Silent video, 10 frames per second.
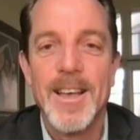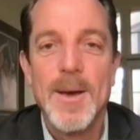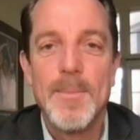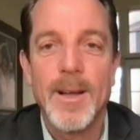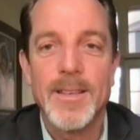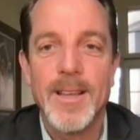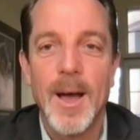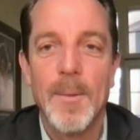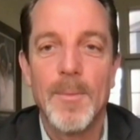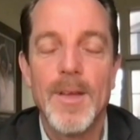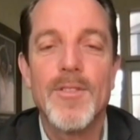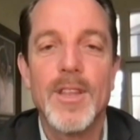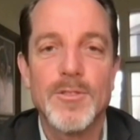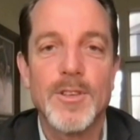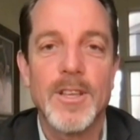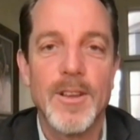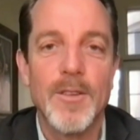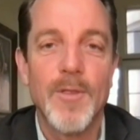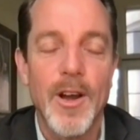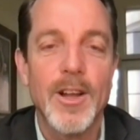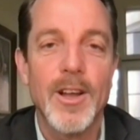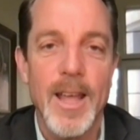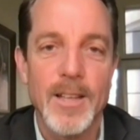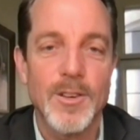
but leaving the district in very good hands. Our